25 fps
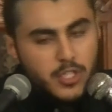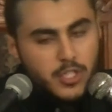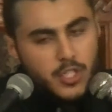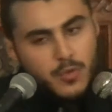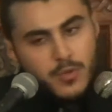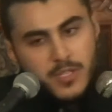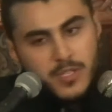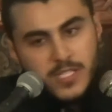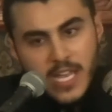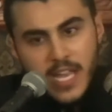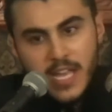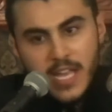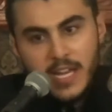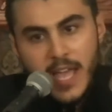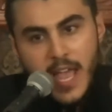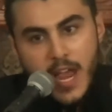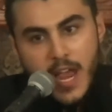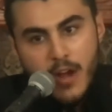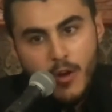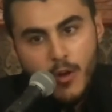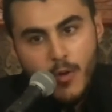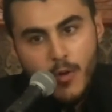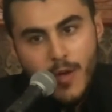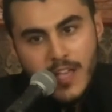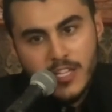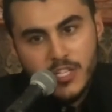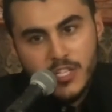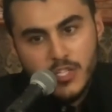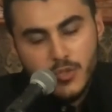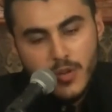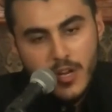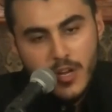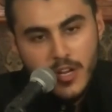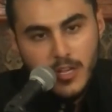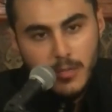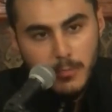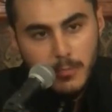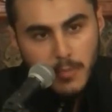She would say, "An arrow has
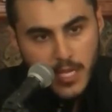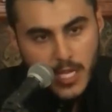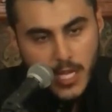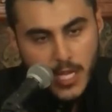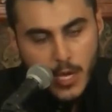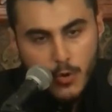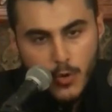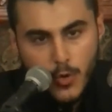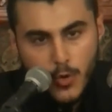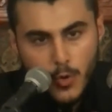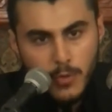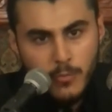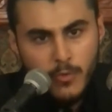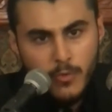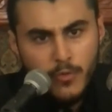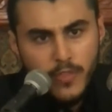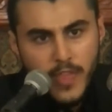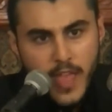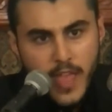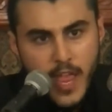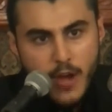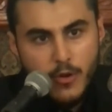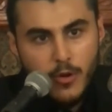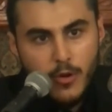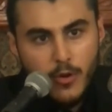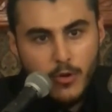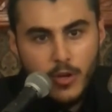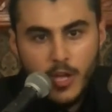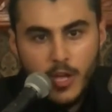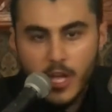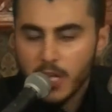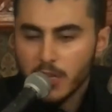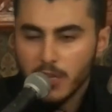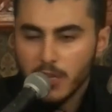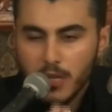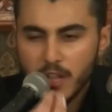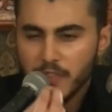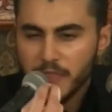struck me." He would remove the arrow.
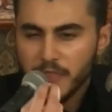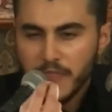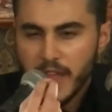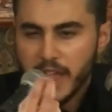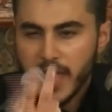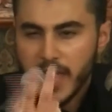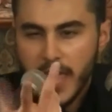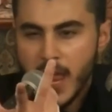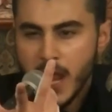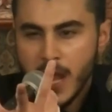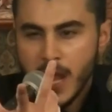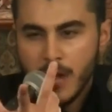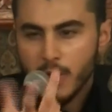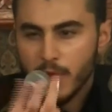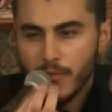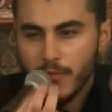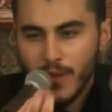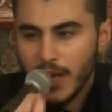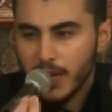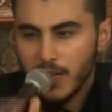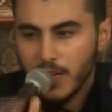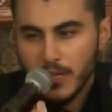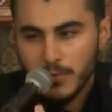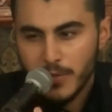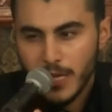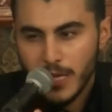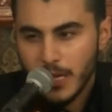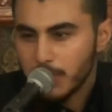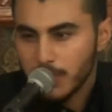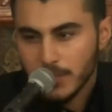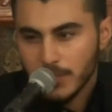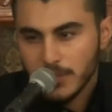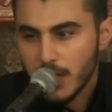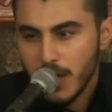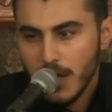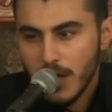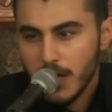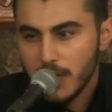Look at the care of Ali ibn
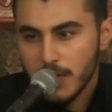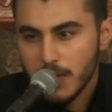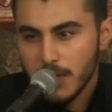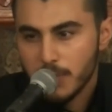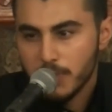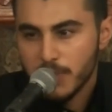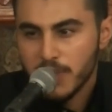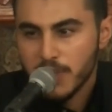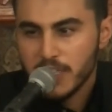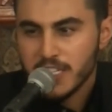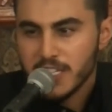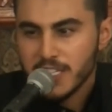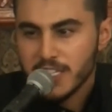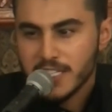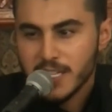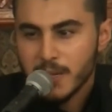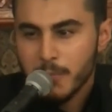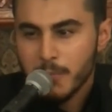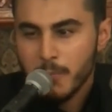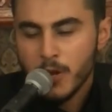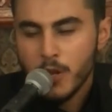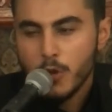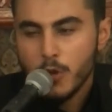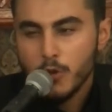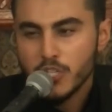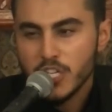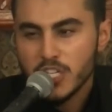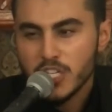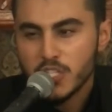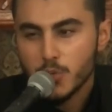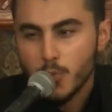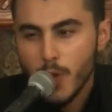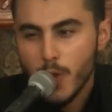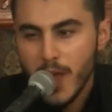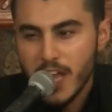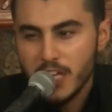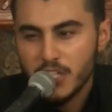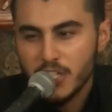Abi Talib. This is somebody who just
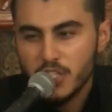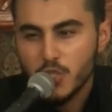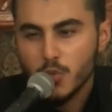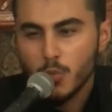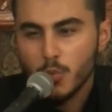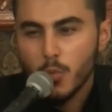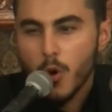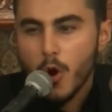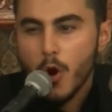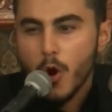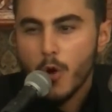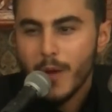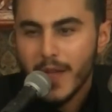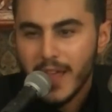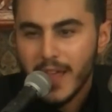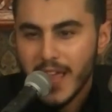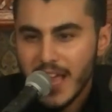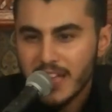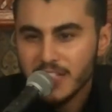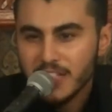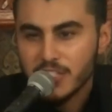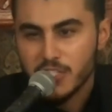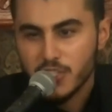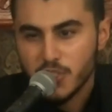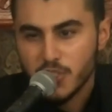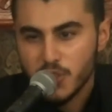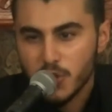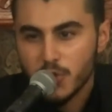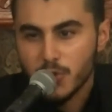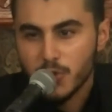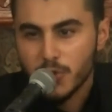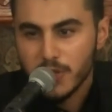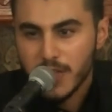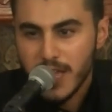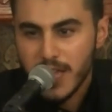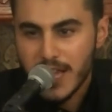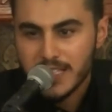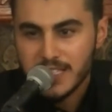waged war against
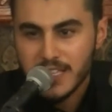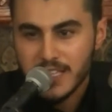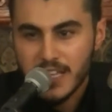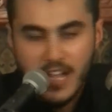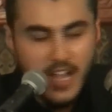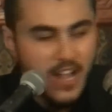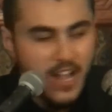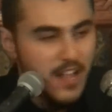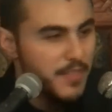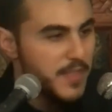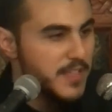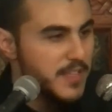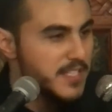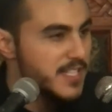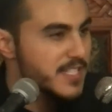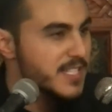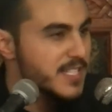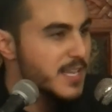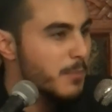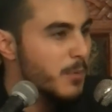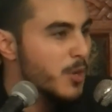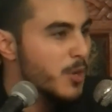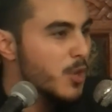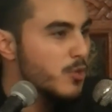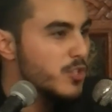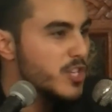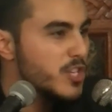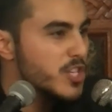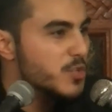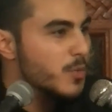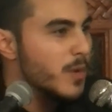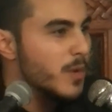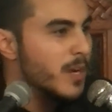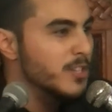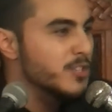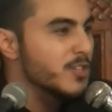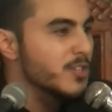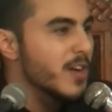you. Yes? This is somebody who just
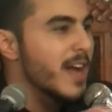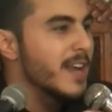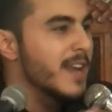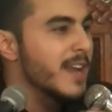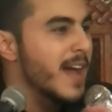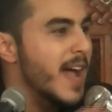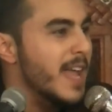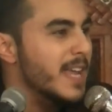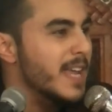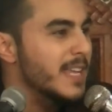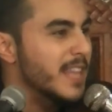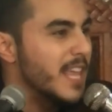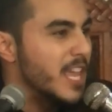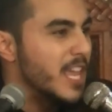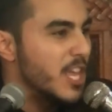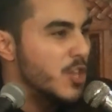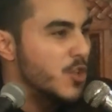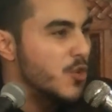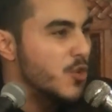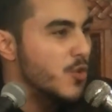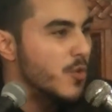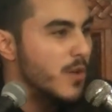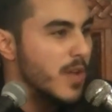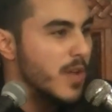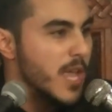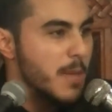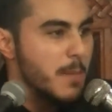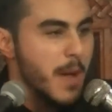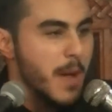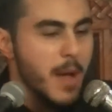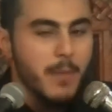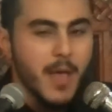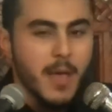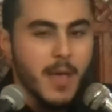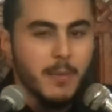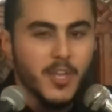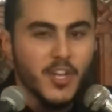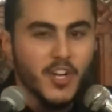wanted to annihilate you.
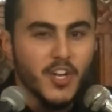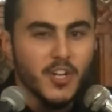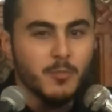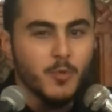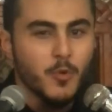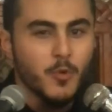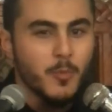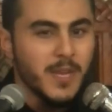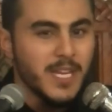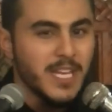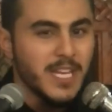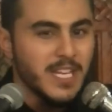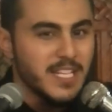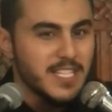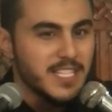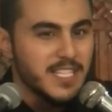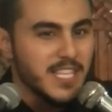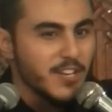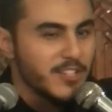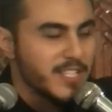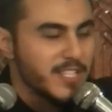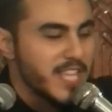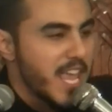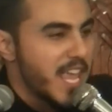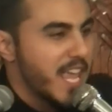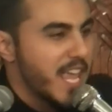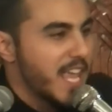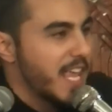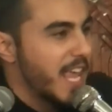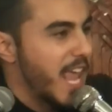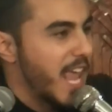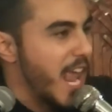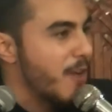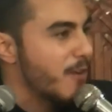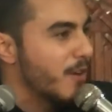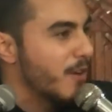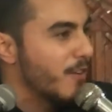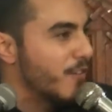Imam Amir al-Mu'mineen is there taking
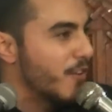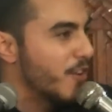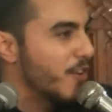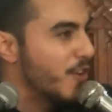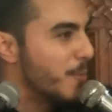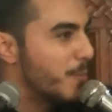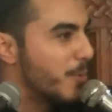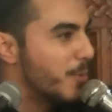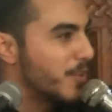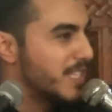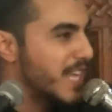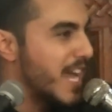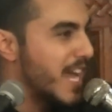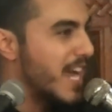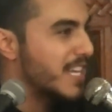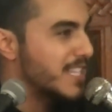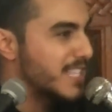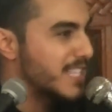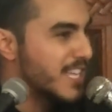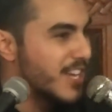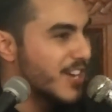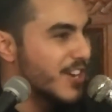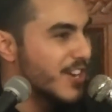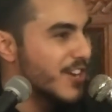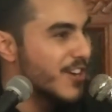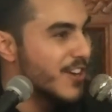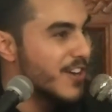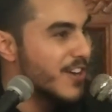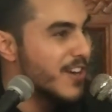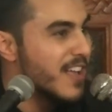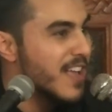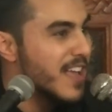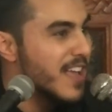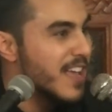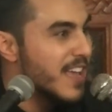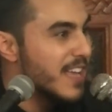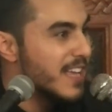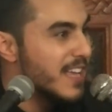care of her, protecting her.
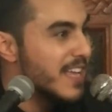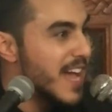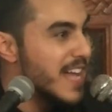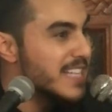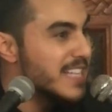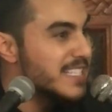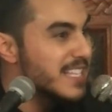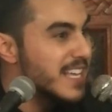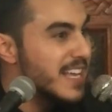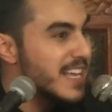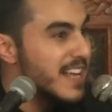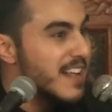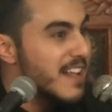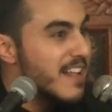Yes?